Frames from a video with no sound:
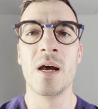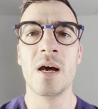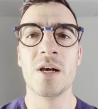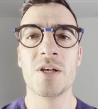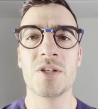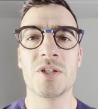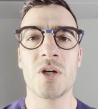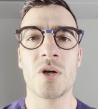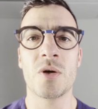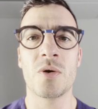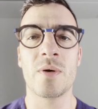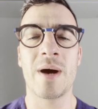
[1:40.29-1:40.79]

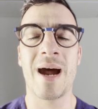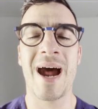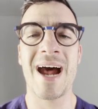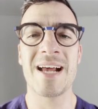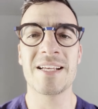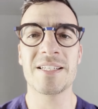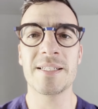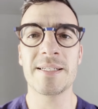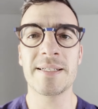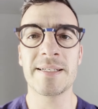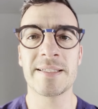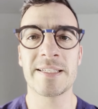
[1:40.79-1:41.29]
So
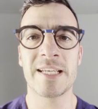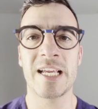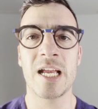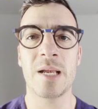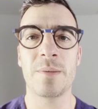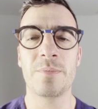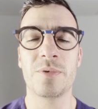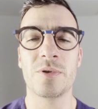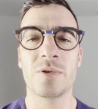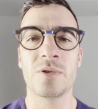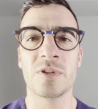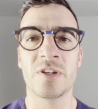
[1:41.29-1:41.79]
as an
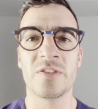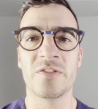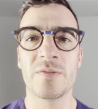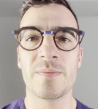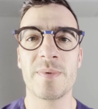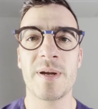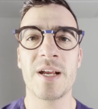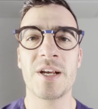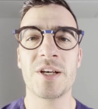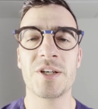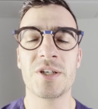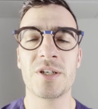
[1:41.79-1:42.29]
example, if a
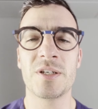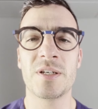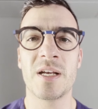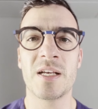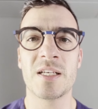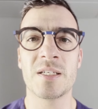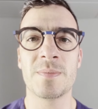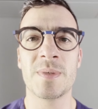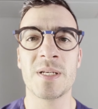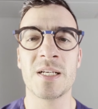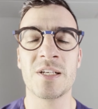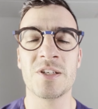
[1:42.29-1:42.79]
patient
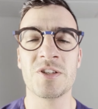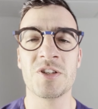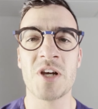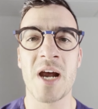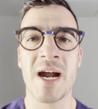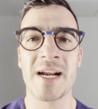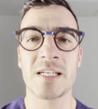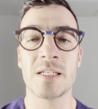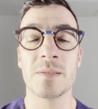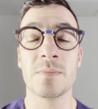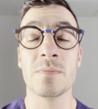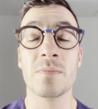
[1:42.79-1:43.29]
has been
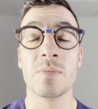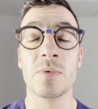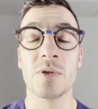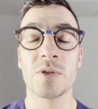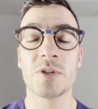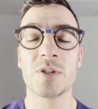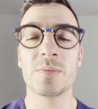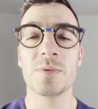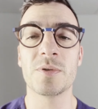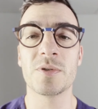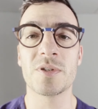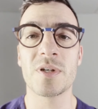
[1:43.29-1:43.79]
injected
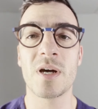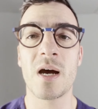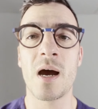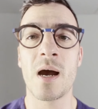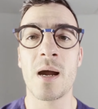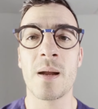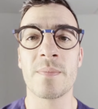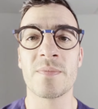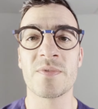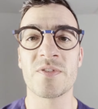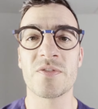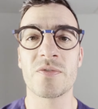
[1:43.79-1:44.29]
multiple
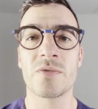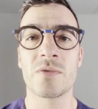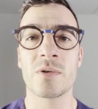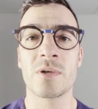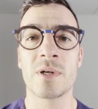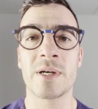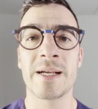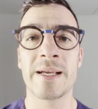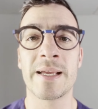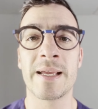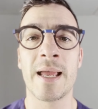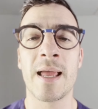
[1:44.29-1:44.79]
times
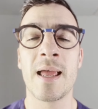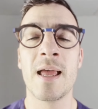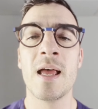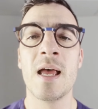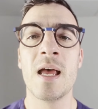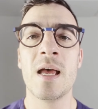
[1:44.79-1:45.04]
for a